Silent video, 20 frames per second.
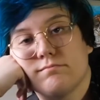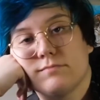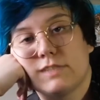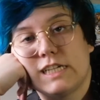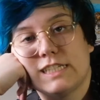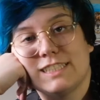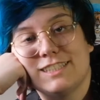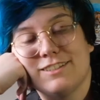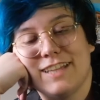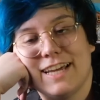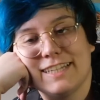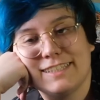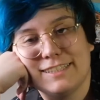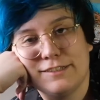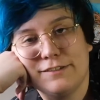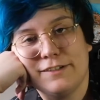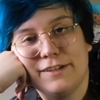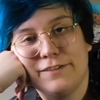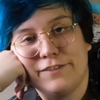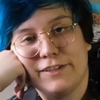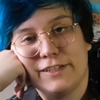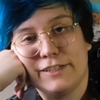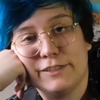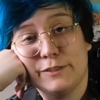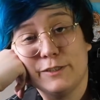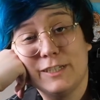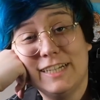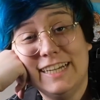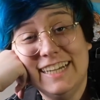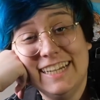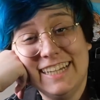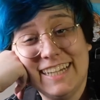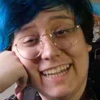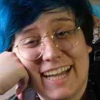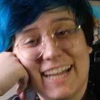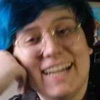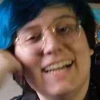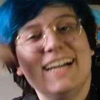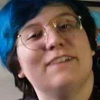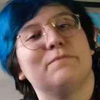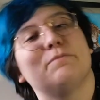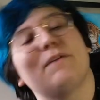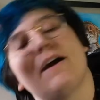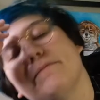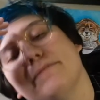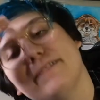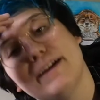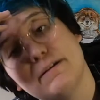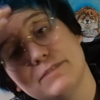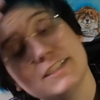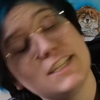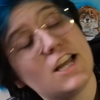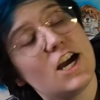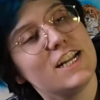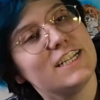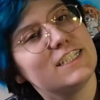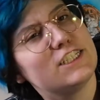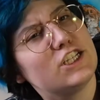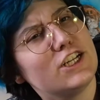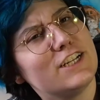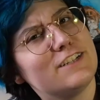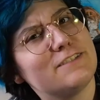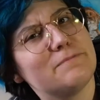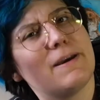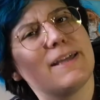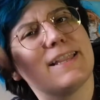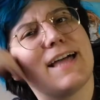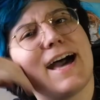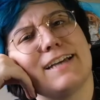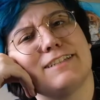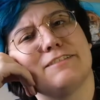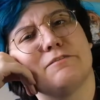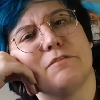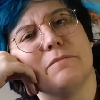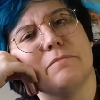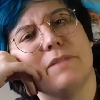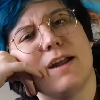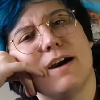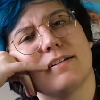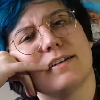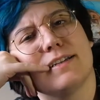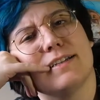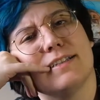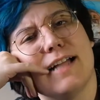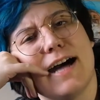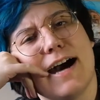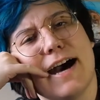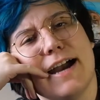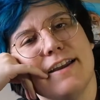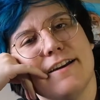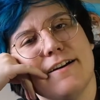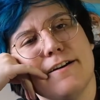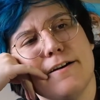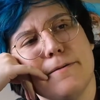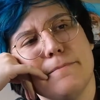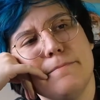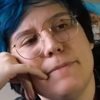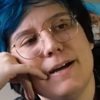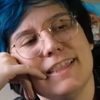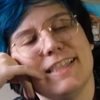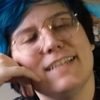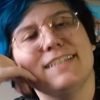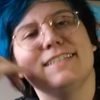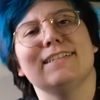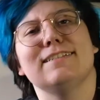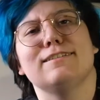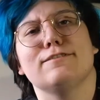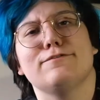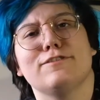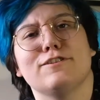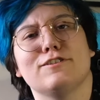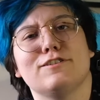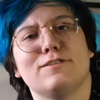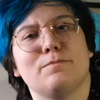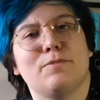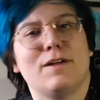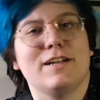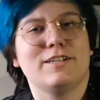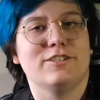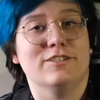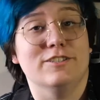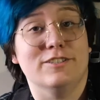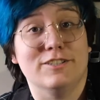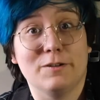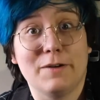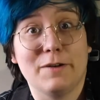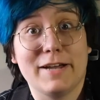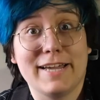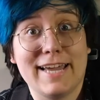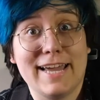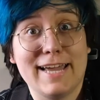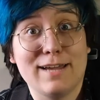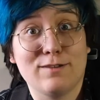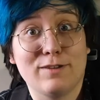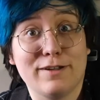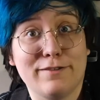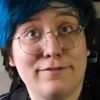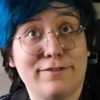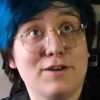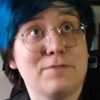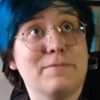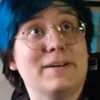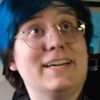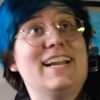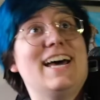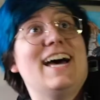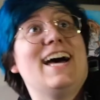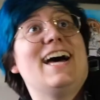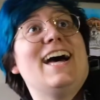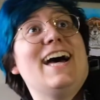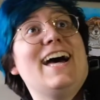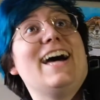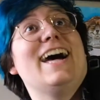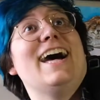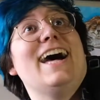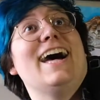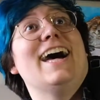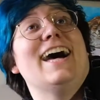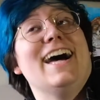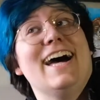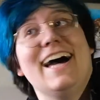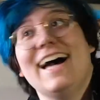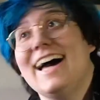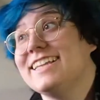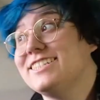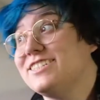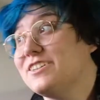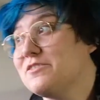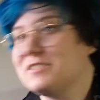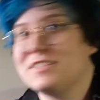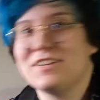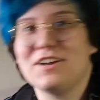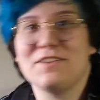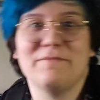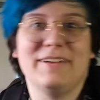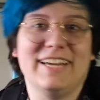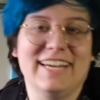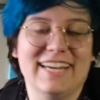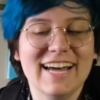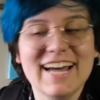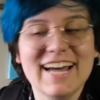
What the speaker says: So that's the review. Probably, it was not as good as my last one, not gonna lie, but this is a first impression, so I can't refilm it. Ha ha ha, joke's on me.